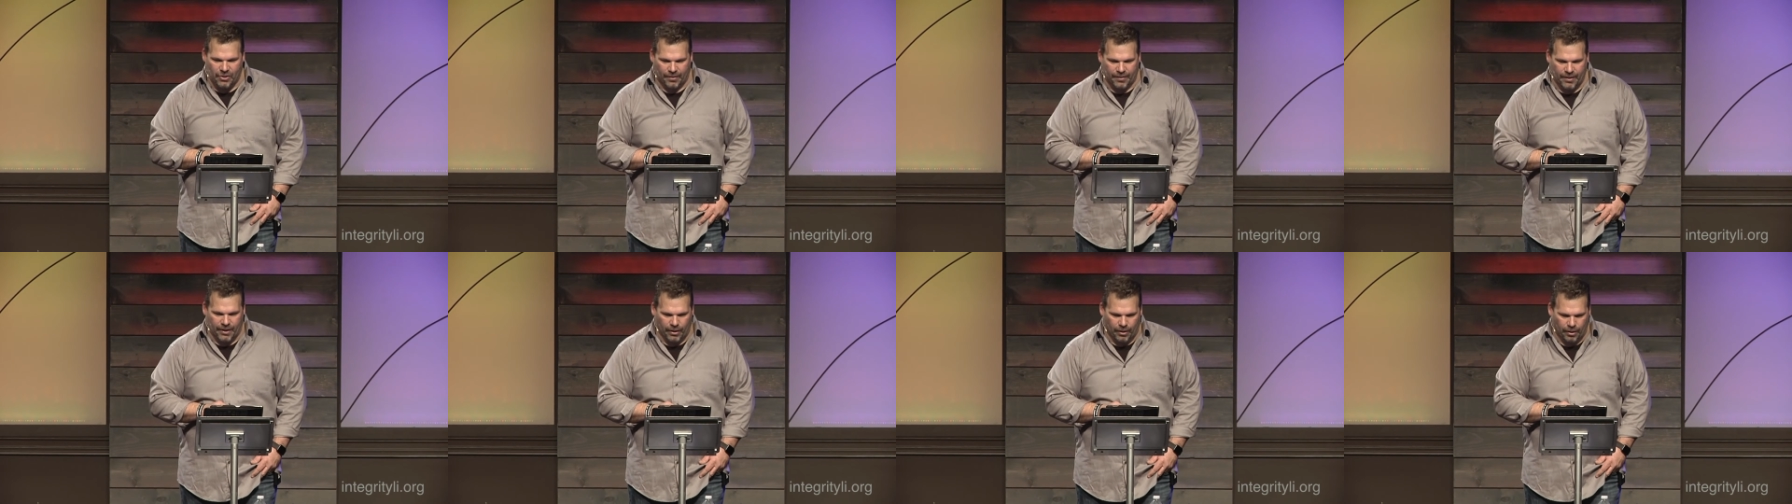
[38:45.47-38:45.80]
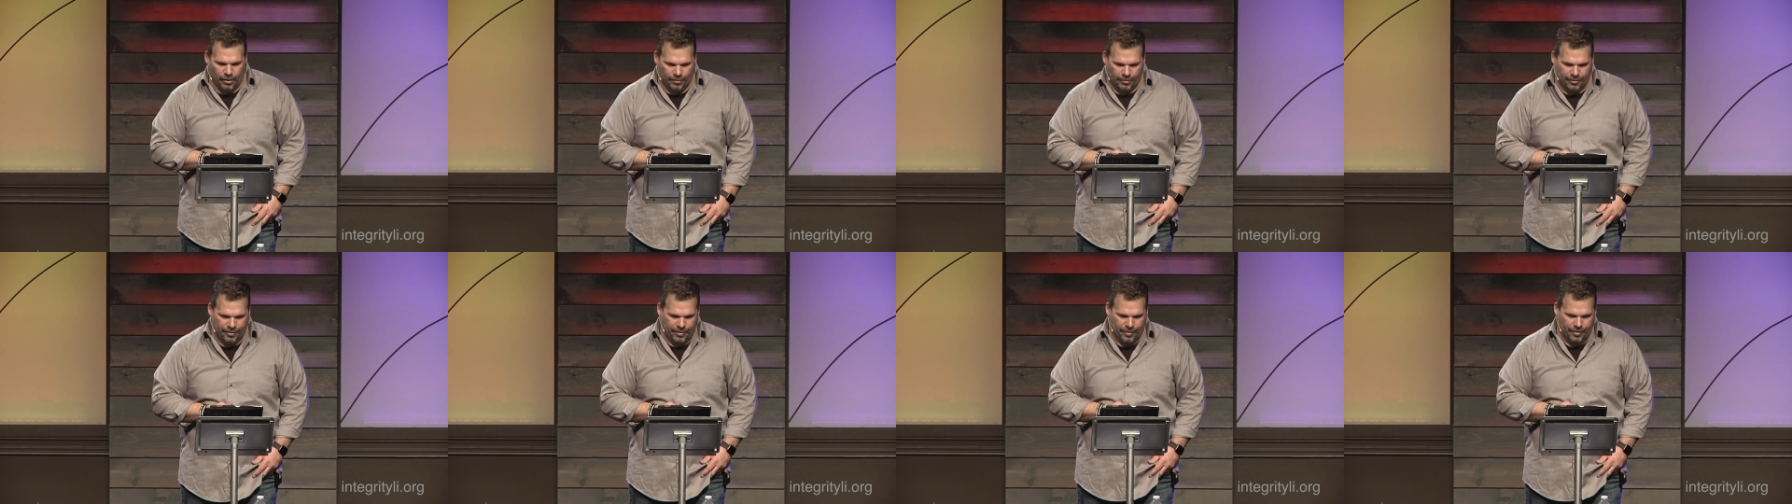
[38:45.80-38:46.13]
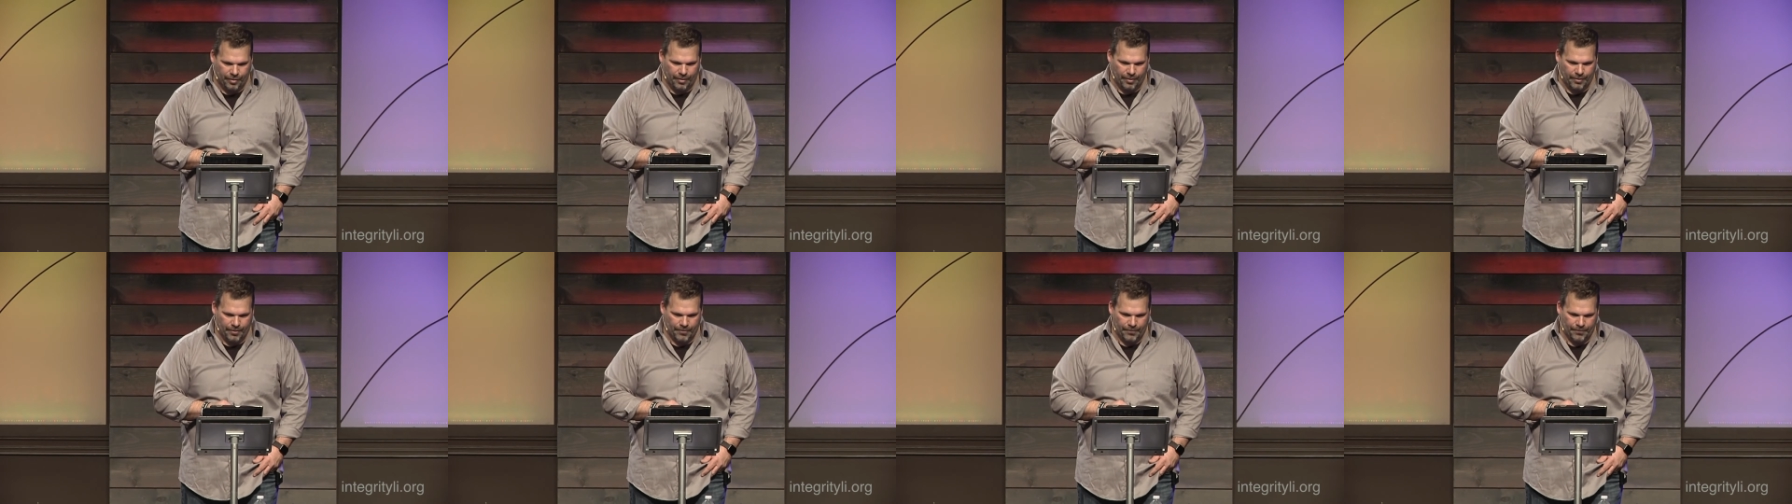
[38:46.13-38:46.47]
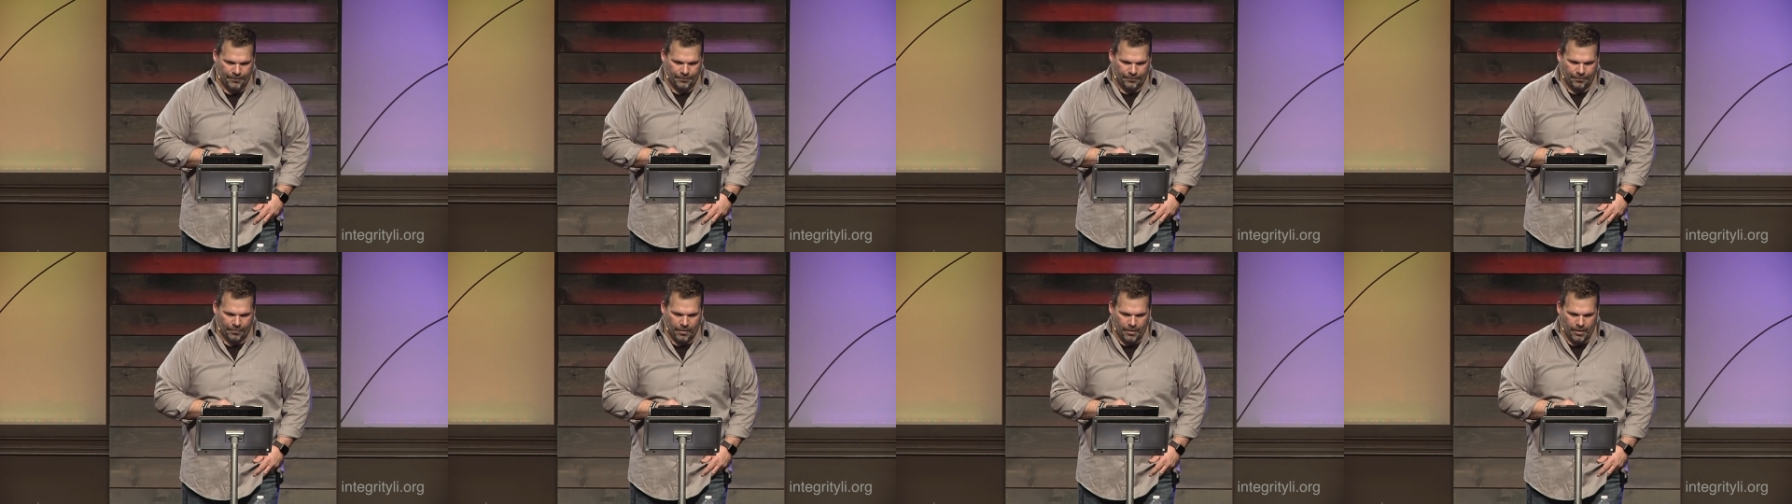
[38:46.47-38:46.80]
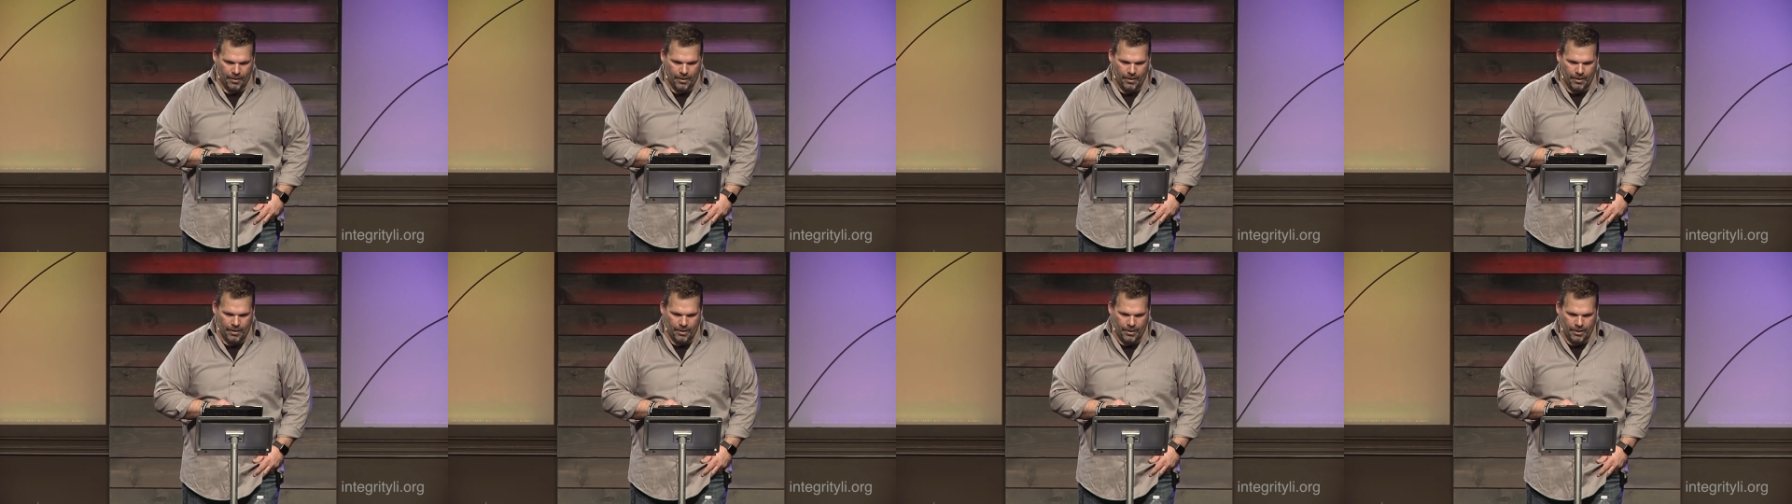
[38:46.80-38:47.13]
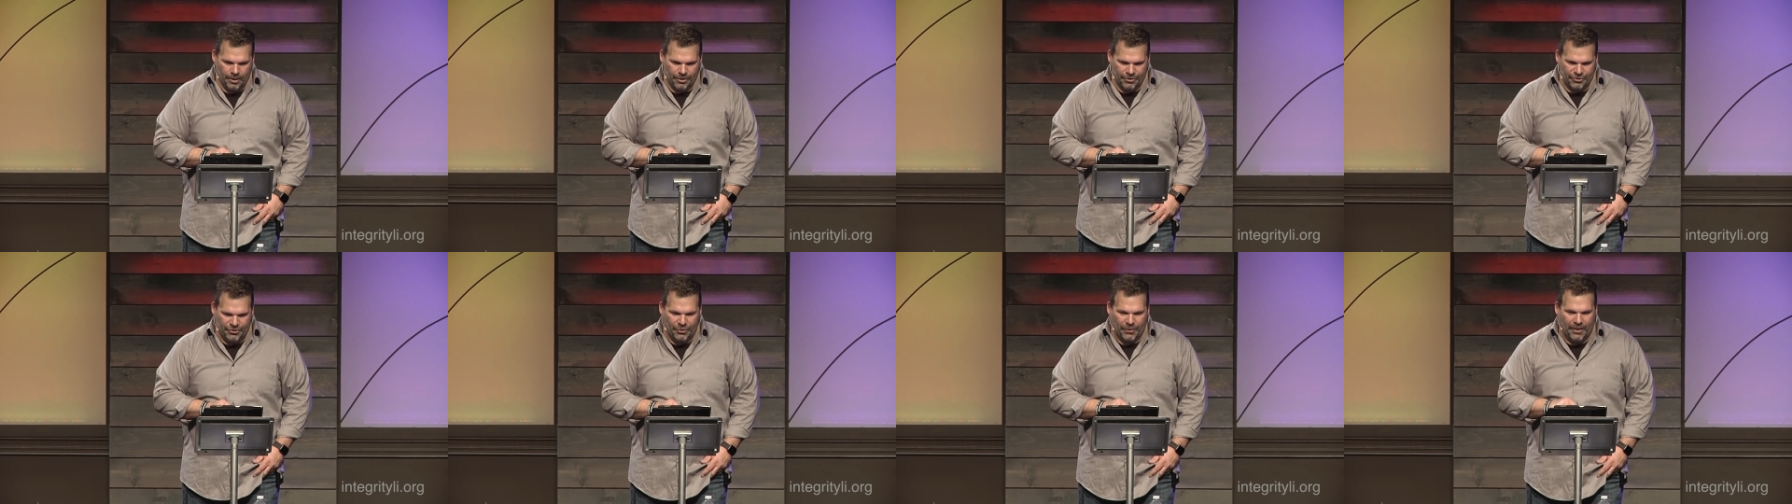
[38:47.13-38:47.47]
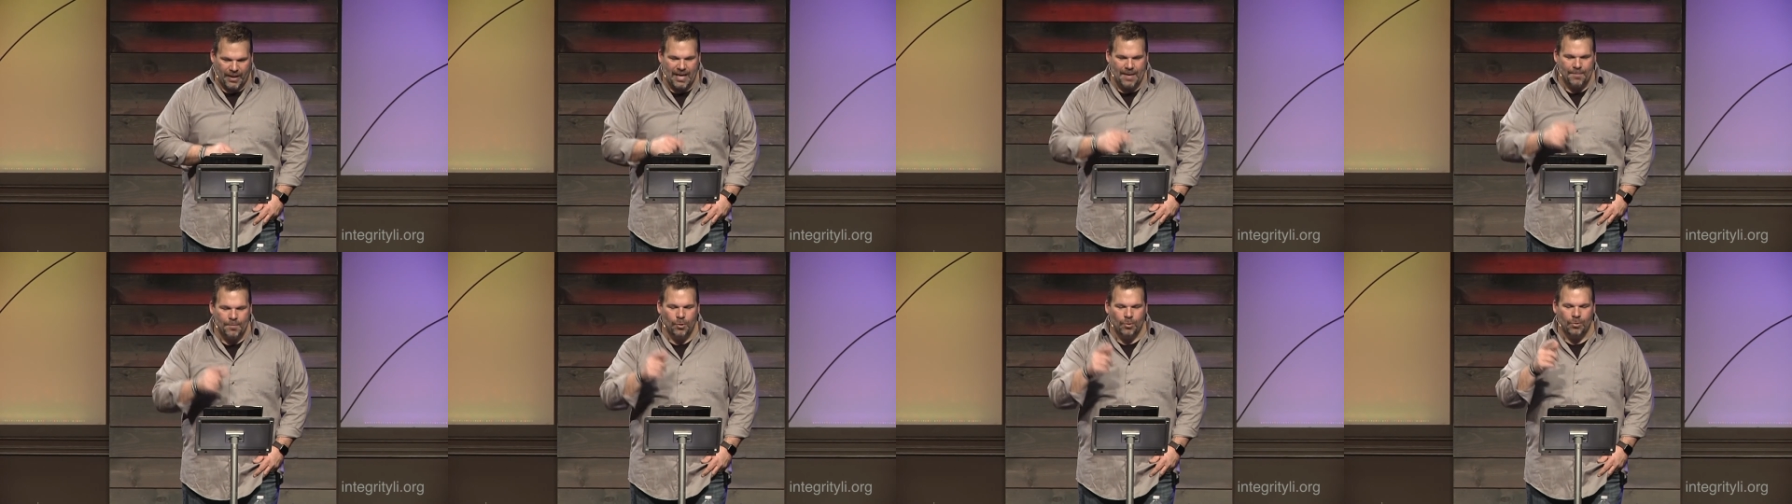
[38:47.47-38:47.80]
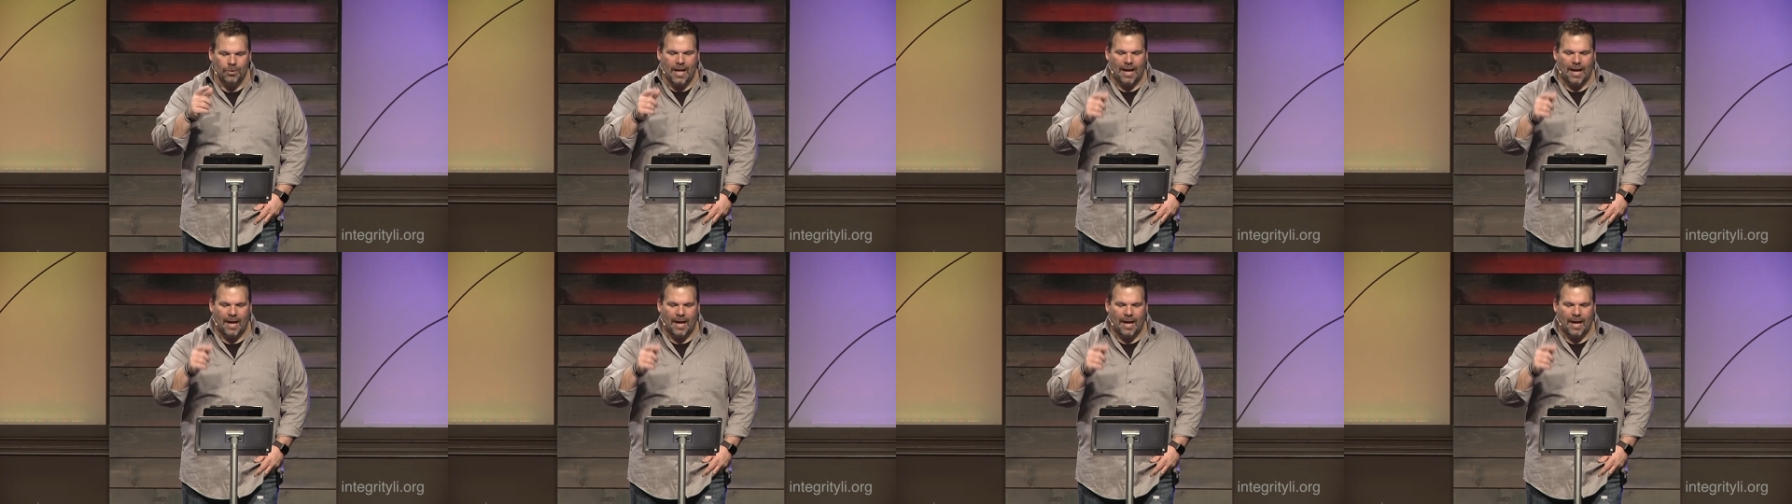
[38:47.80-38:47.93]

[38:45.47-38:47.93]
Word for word: on the earth. To him who